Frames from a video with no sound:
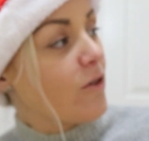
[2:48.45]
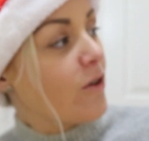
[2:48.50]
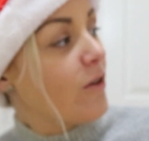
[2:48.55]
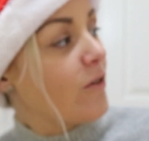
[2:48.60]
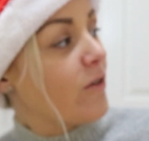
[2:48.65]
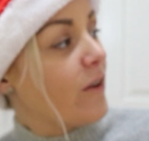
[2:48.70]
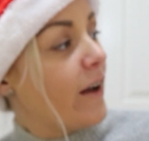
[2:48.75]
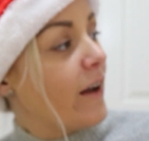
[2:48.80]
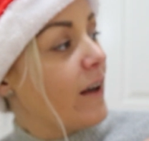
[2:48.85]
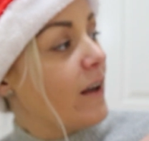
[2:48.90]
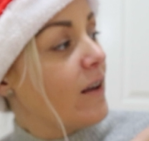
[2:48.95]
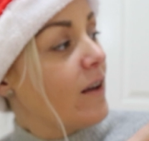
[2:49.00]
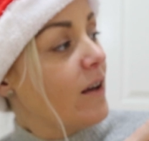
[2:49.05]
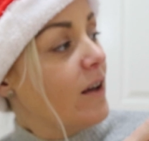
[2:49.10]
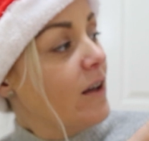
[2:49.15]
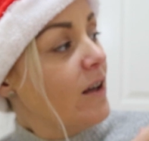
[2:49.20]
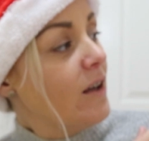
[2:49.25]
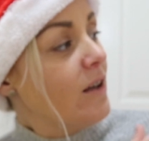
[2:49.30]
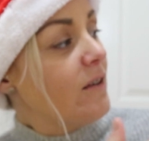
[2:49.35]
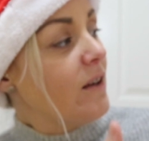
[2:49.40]
So he's like,
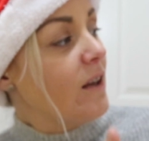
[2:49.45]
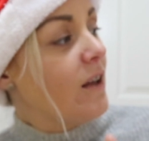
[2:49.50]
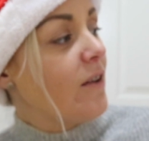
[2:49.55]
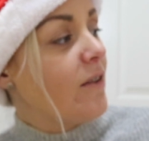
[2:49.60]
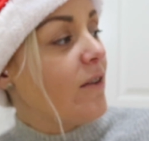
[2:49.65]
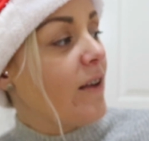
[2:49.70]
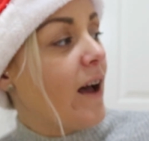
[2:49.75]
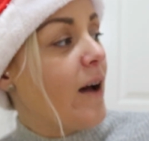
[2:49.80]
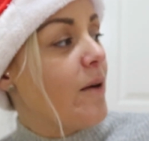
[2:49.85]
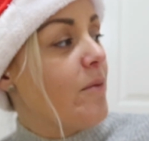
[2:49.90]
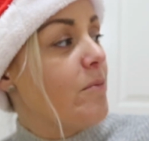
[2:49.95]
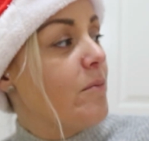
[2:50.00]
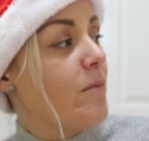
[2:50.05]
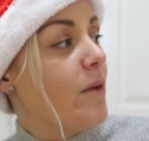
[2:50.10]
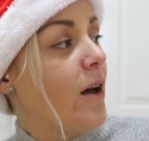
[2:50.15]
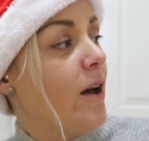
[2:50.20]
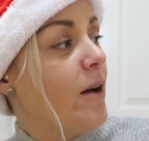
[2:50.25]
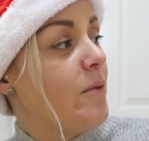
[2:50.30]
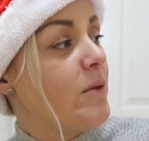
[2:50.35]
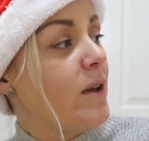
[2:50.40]
Dear
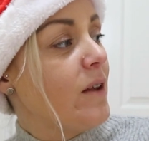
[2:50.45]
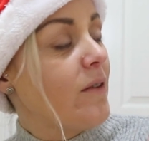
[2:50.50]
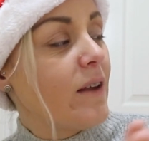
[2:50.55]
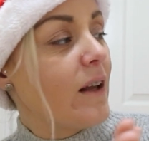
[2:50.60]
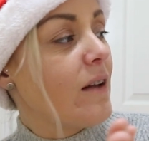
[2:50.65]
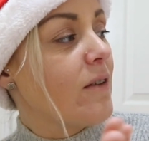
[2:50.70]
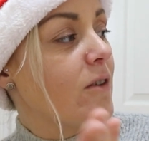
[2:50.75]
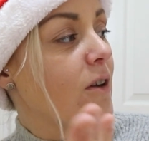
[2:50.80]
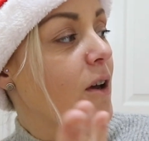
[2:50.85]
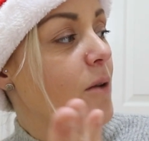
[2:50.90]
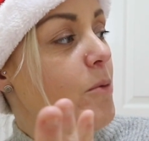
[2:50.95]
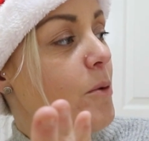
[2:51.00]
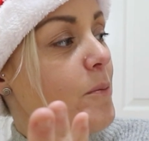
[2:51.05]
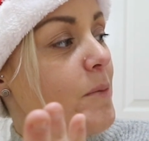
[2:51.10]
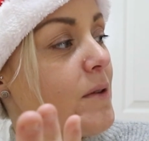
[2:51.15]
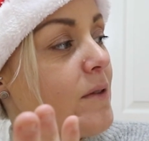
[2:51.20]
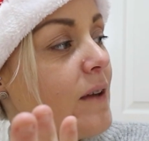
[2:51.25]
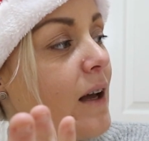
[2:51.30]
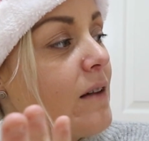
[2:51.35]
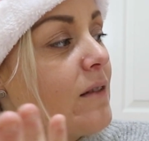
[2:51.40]
Santa, Mum
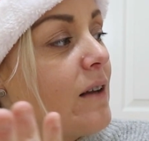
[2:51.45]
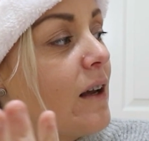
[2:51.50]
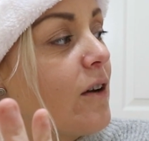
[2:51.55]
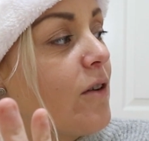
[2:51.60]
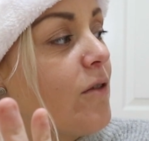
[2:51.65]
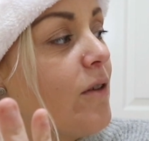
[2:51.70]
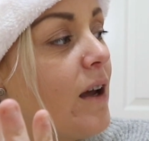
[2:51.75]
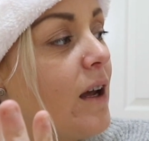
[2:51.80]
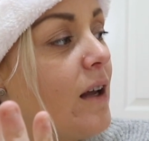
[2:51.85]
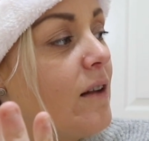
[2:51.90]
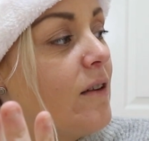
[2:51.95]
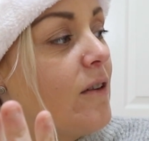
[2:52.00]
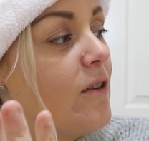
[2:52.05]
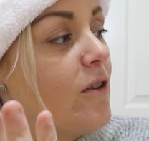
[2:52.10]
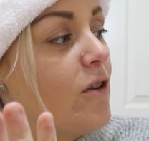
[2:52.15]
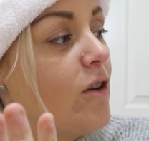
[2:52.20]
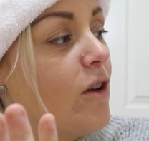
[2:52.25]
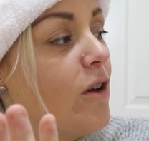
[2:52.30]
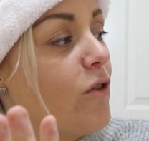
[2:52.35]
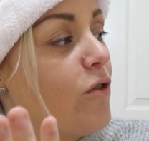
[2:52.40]
and Dad decorated the
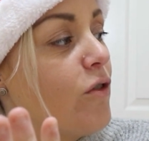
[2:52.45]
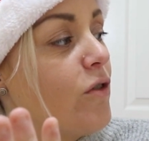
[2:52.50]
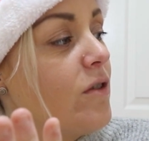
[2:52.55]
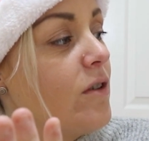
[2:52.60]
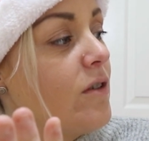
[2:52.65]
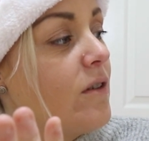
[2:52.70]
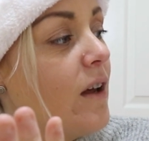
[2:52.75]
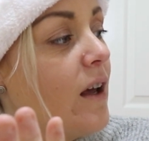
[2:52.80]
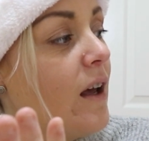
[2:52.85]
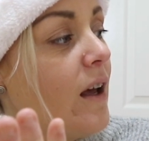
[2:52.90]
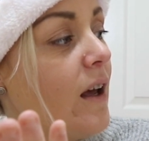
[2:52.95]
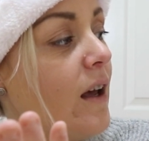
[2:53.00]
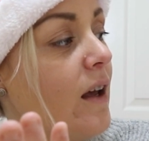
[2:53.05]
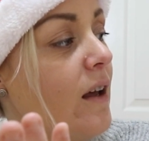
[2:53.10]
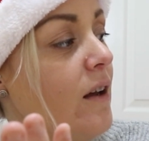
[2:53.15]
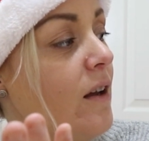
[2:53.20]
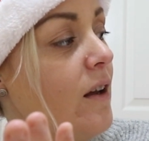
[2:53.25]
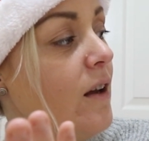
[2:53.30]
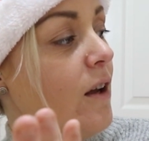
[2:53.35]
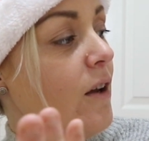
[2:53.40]
nursery today. I
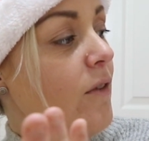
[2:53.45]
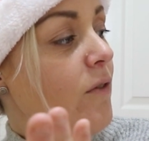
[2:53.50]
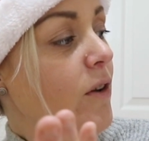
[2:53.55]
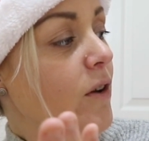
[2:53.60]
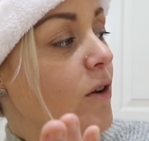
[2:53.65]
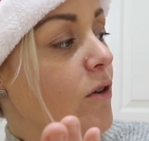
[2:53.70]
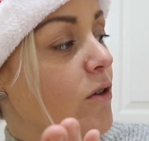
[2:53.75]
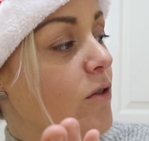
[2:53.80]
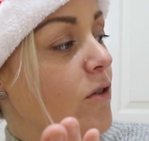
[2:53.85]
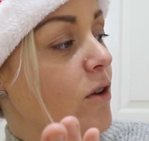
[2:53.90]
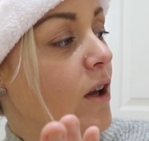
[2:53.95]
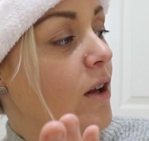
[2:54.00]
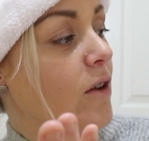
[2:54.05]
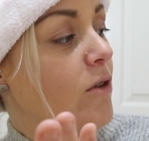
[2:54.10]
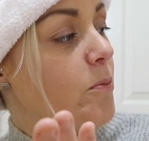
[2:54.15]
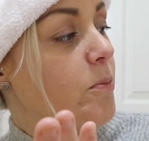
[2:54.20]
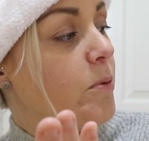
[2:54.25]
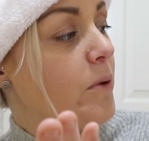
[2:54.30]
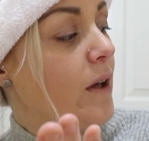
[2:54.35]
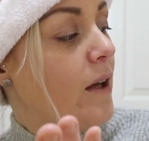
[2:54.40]
think I'm going to turn
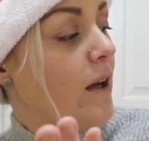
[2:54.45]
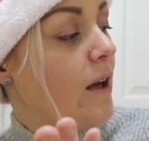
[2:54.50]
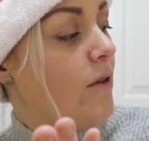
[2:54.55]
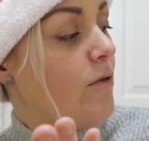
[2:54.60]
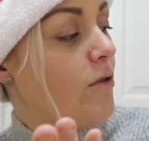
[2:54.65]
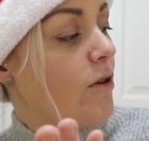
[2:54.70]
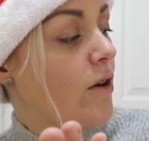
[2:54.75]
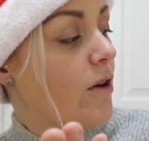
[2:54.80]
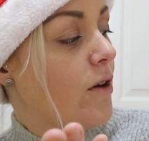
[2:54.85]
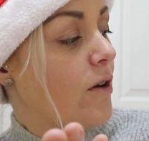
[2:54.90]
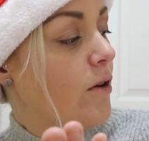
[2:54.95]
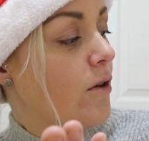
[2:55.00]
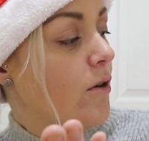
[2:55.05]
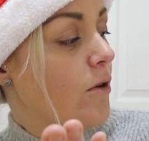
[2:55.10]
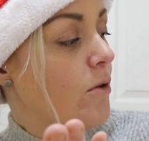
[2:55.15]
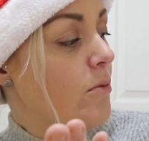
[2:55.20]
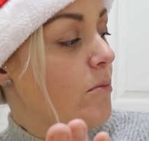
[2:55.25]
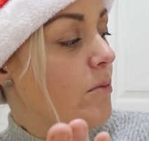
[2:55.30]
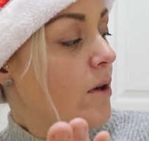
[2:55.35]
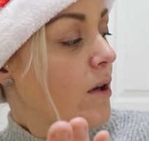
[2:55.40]
to
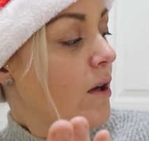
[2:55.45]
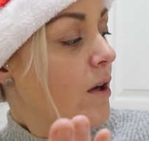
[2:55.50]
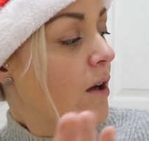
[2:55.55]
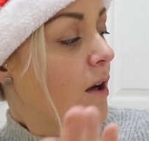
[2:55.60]
playroom.